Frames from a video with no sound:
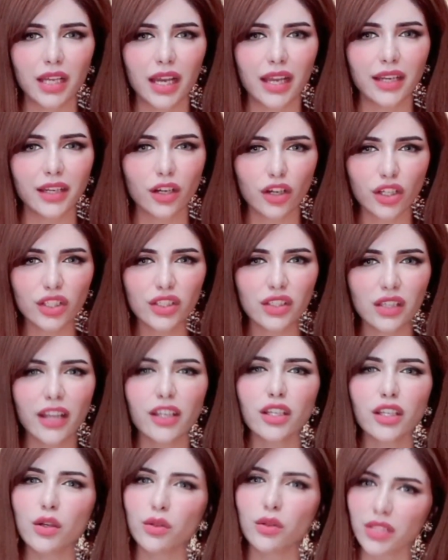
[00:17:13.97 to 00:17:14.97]
An earth
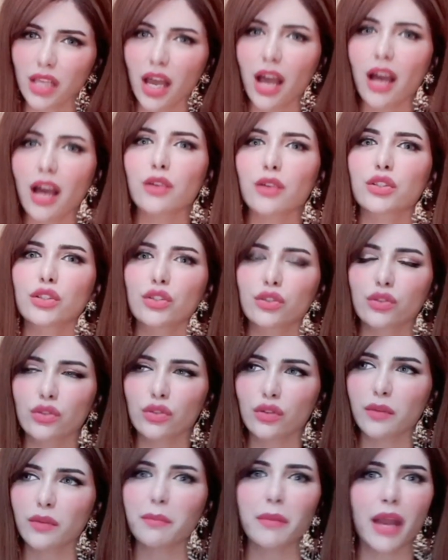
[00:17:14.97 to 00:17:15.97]
sign knows how
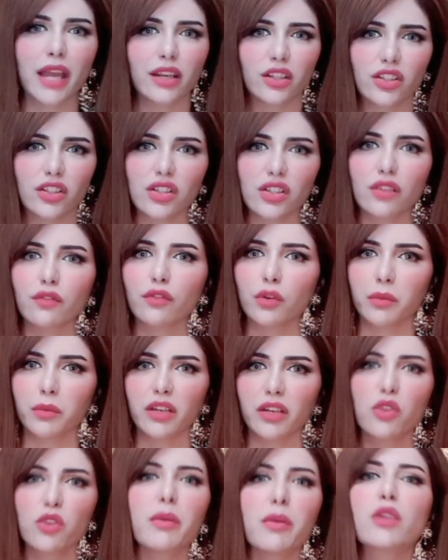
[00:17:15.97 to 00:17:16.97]
to manage a
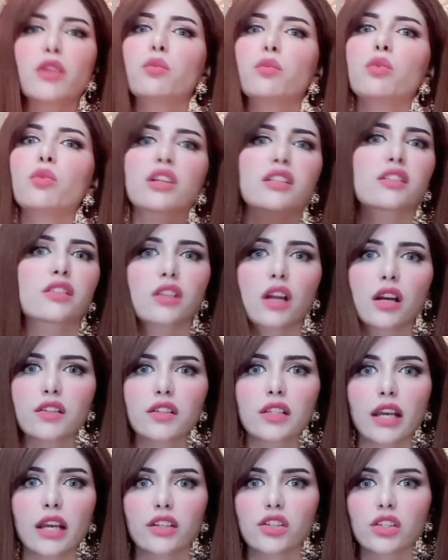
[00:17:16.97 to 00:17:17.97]
woman, no matter what star
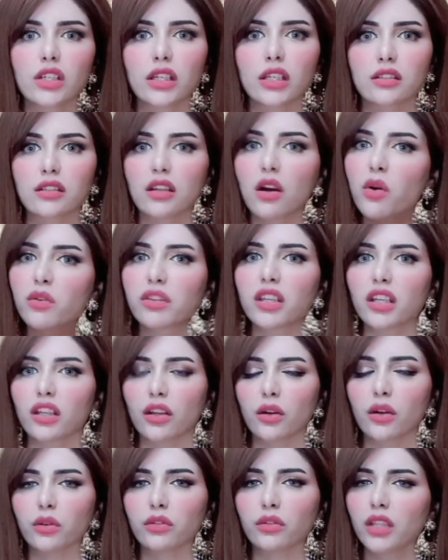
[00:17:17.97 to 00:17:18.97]
sign she is. Oh, they
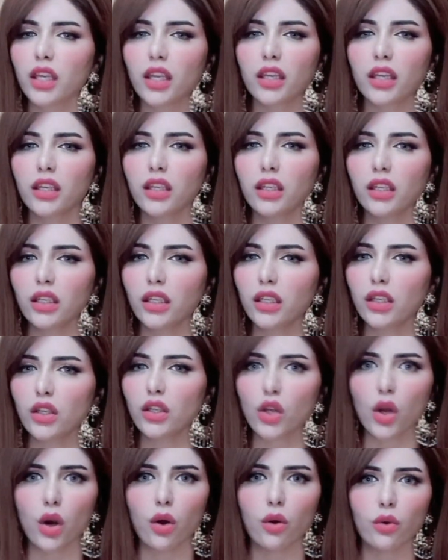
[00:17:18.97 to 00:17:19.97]
know. They
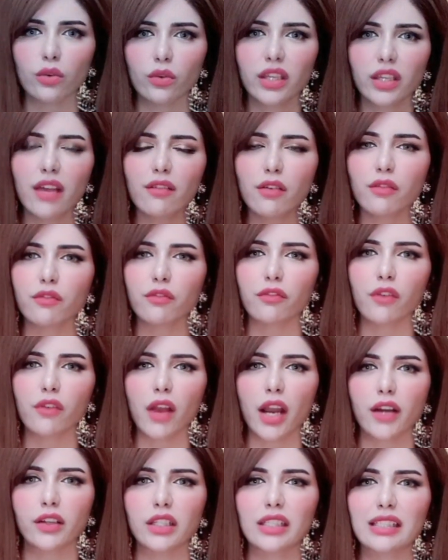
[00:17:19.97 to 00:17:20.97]
know. They have a
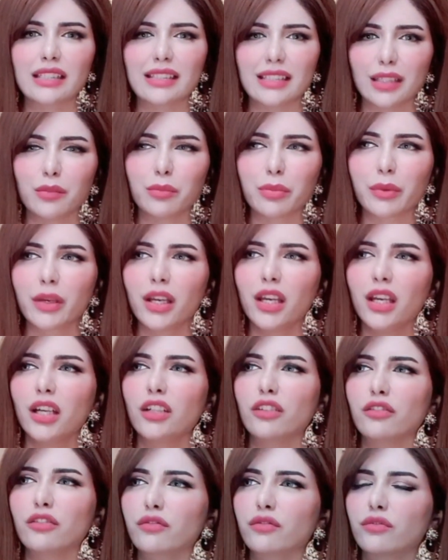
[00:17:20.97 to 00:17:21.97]
very
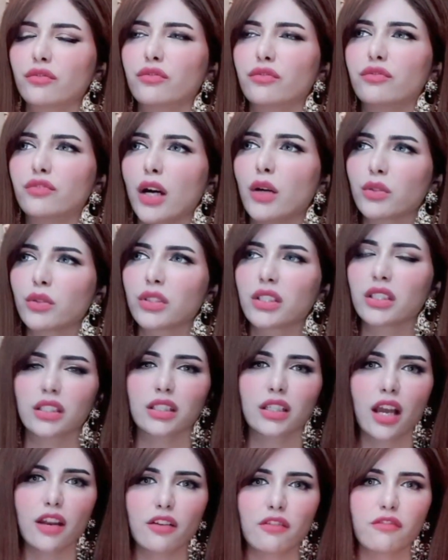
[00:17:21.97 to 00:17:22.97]

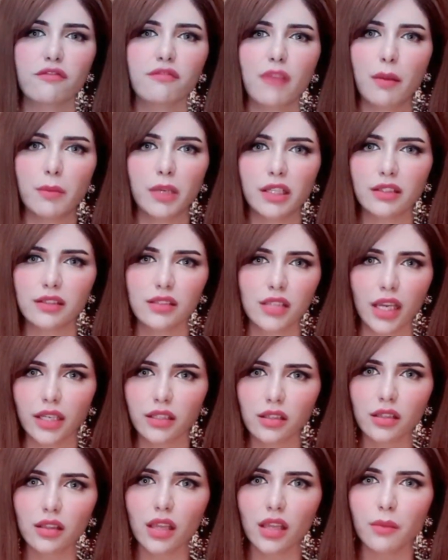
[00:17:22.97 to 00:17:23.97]
deep-rooted kind of feminine
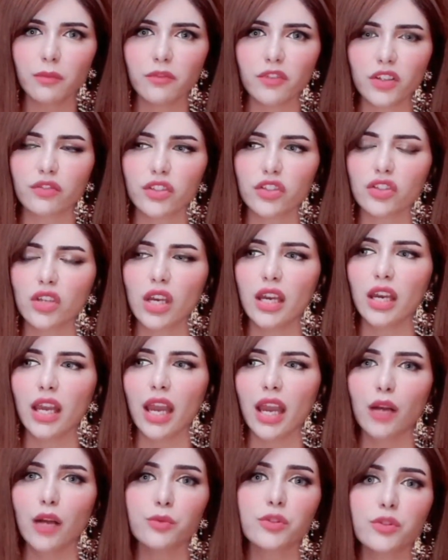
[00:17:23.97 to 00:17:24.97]
side to them, which
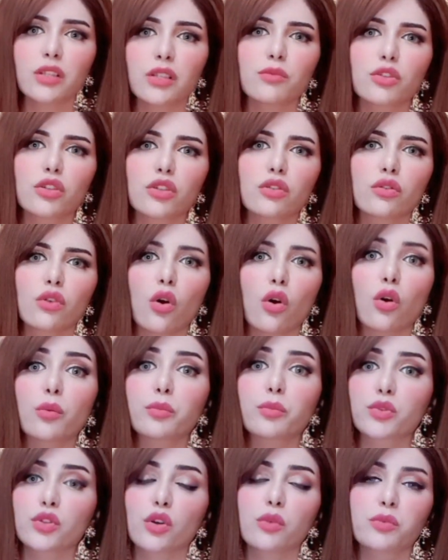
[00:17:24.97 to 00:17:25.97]
helps them to
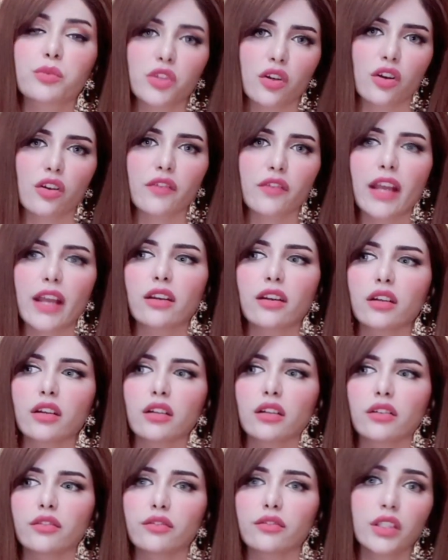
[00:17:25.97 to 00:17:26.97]
observe
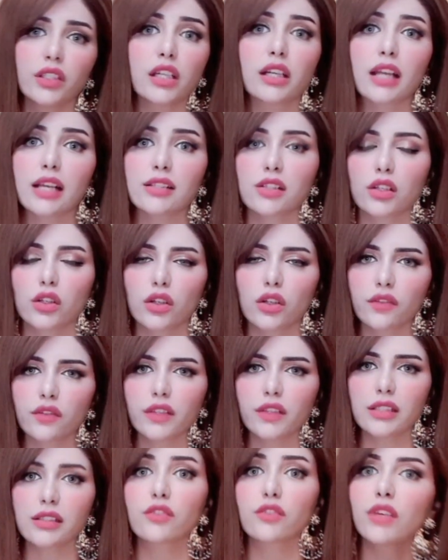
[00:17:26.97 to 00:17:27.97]
and recognize a lot of
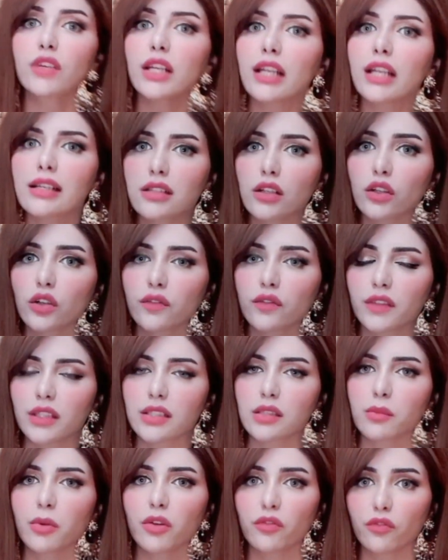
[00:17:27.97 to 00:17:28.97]
things and realize a lot of
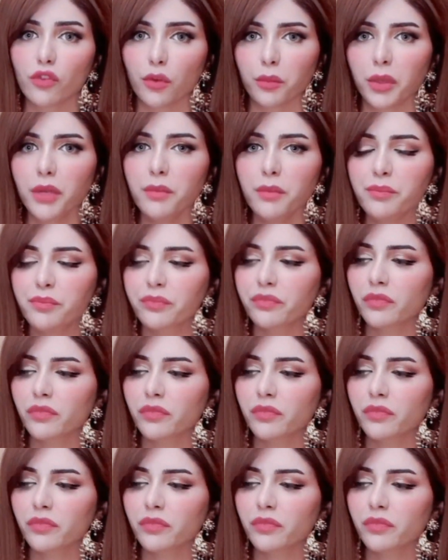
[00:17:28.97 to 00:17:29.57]
things about women.